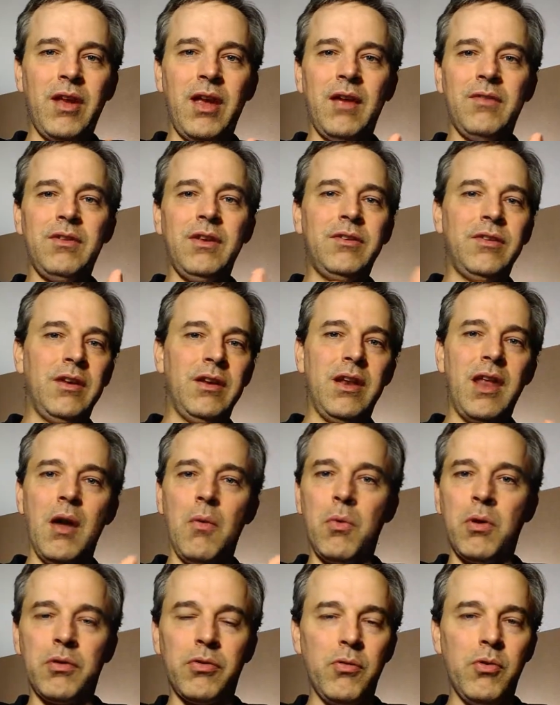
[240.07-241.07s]
They have decent
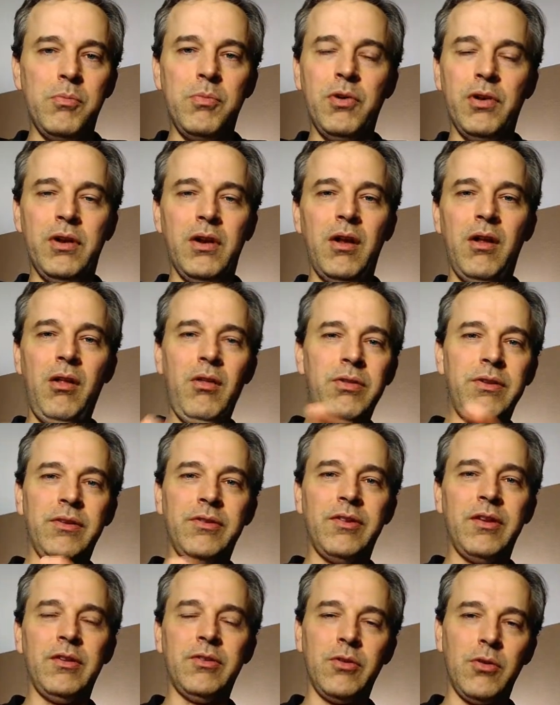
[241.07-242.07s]
network throughput and all of
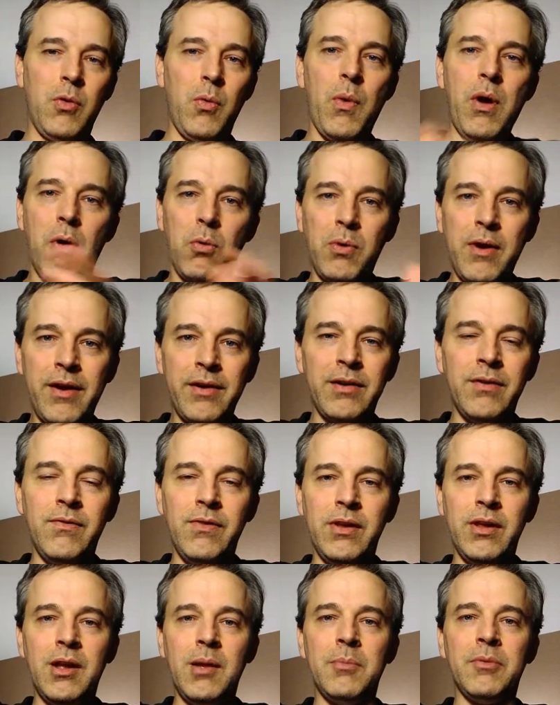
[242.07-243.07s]
these things. So they're well-rounded
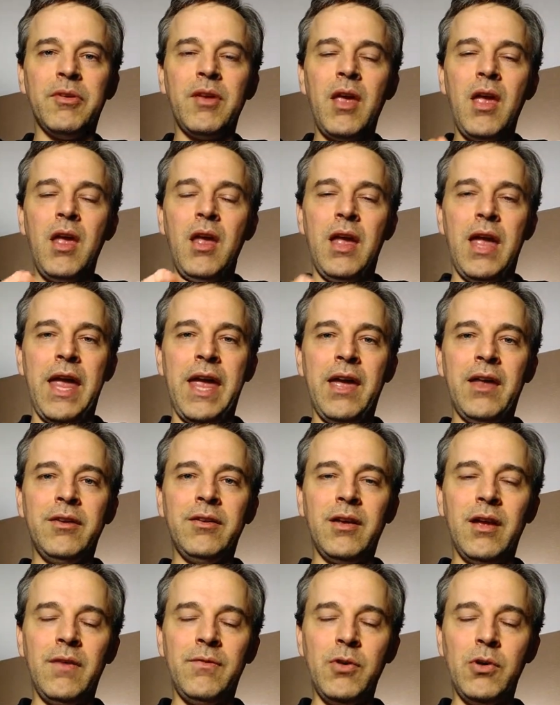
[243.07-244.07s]
VMs. And
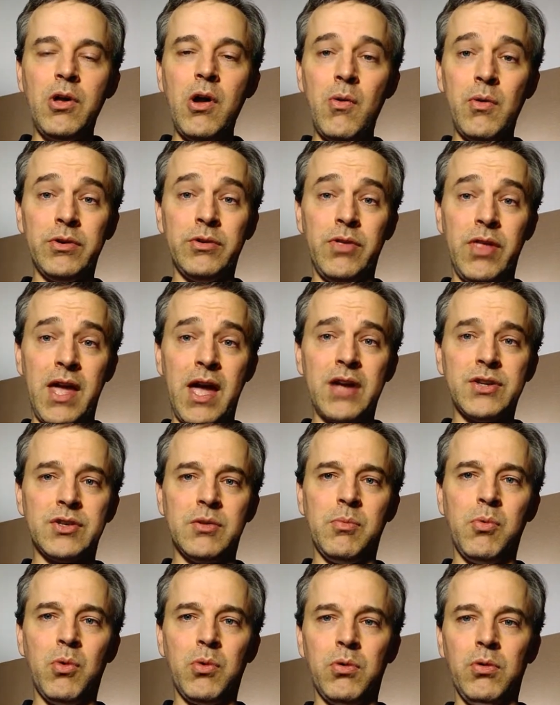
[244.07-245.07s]
if you go into the
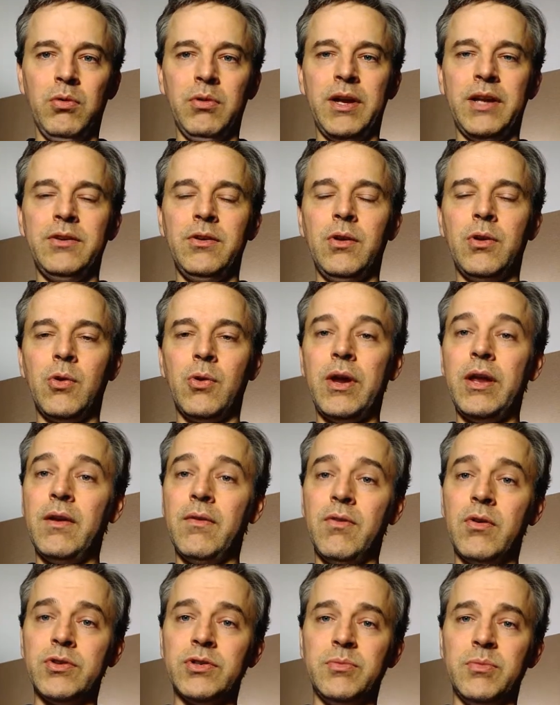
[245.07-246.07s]
Azure portal and you create a
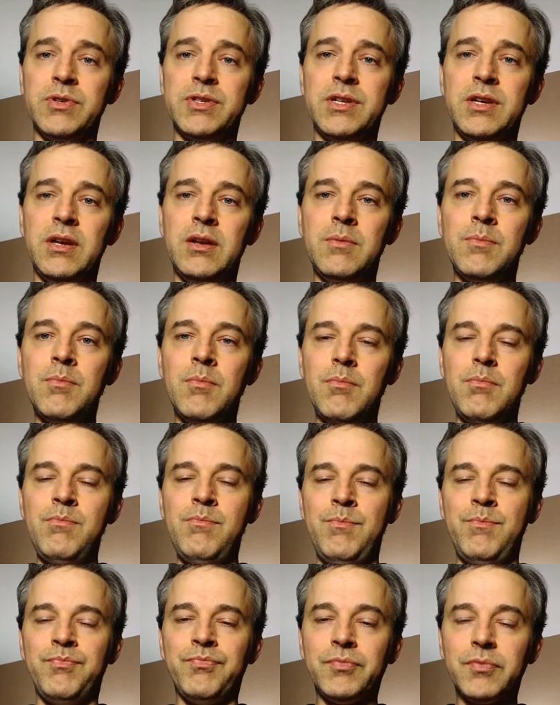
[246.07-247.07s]
virtual machine,
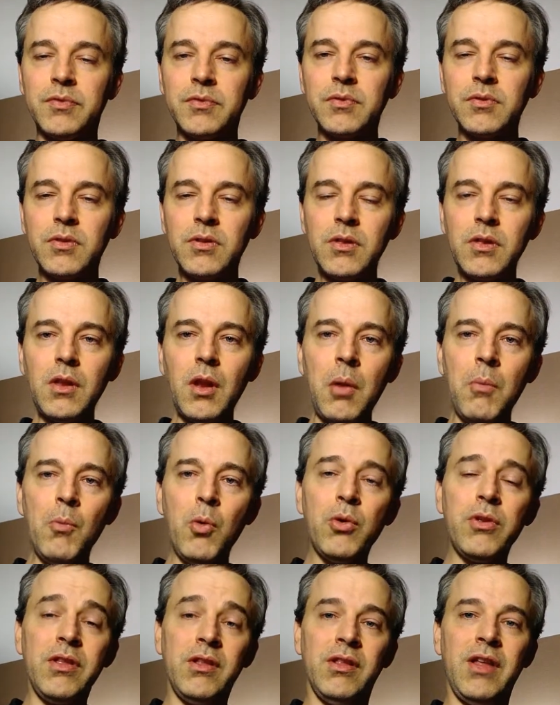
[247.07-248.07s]

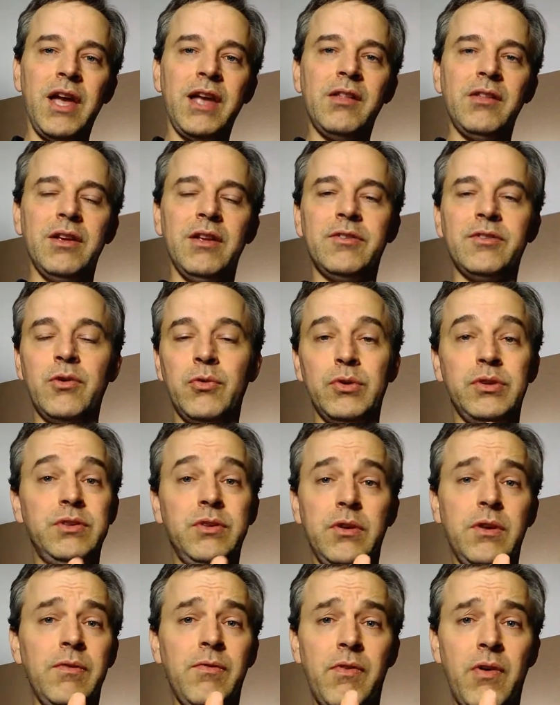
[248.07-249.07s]
more than likely it's going
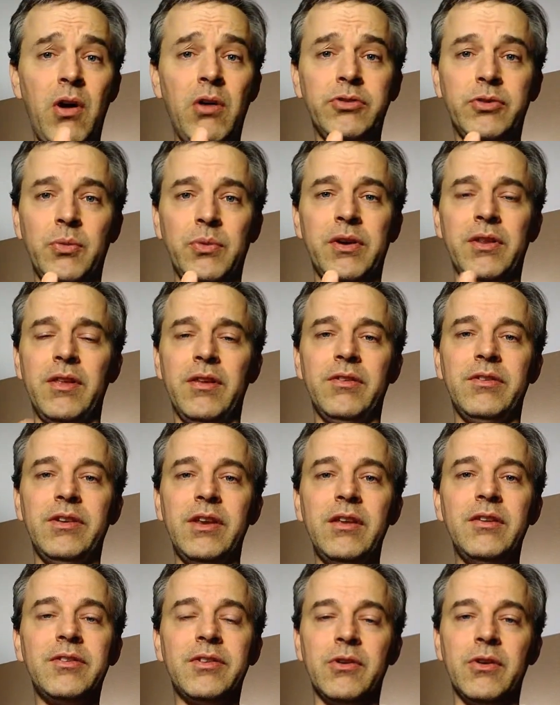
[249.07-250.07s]
to default to one of these
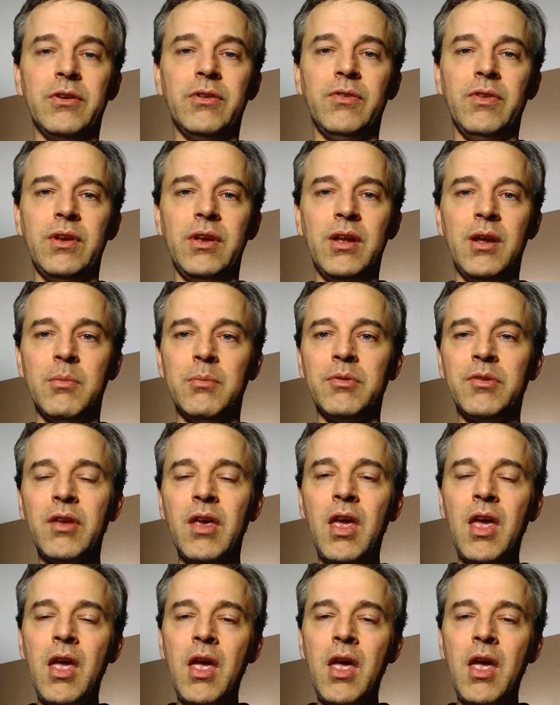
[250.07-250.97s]
D-series VMs.